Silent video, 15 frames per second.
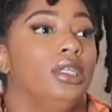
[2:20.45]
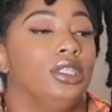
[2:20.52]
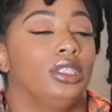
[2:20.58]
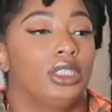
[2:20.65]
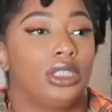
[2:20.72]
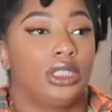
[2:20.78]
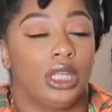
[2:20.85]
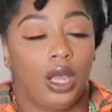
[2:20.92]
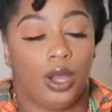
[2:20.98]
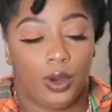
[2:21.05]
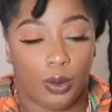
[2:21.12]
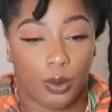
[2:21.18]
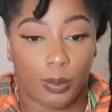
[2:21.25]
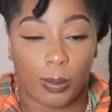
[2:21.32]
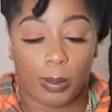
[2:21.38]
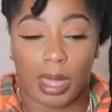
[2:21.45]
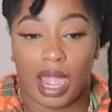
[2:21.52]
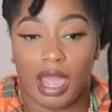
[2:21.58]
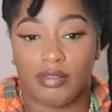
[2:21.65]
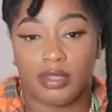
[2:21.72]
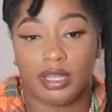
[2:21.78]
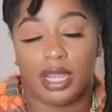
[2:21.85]
So
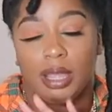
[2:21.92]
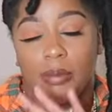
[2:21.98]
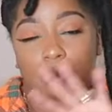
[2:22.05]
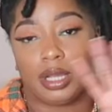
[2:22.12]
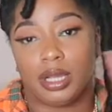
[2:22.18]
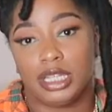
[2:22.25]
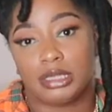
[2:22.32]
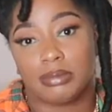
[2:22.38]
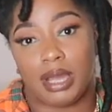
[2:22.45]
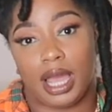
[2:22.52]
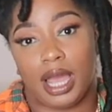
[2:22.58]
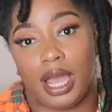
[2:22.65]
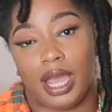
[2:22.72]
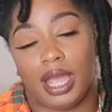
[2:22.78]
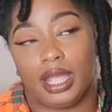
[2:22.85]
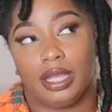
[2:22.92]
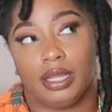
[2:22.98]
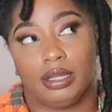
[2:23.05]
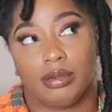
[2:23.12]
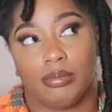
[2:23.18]
after that, because my